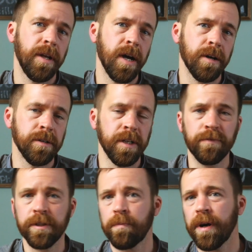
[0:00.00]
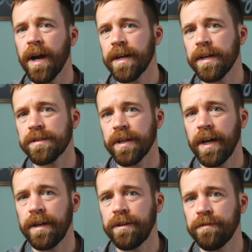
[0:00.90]
Now, if it's bright
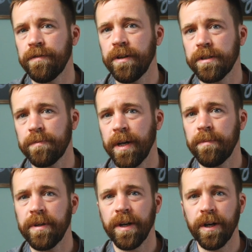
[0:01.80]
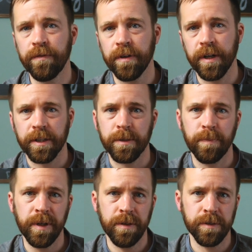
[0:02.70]
outside, your footage may be
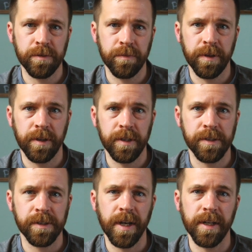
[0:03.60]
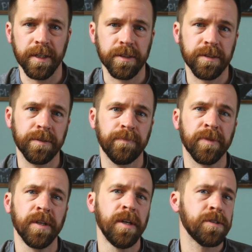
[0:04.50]
overexposed with these settings.
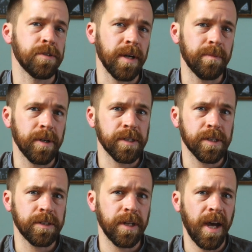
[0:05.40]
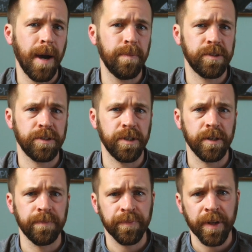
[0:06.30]
So that brings us to aperture.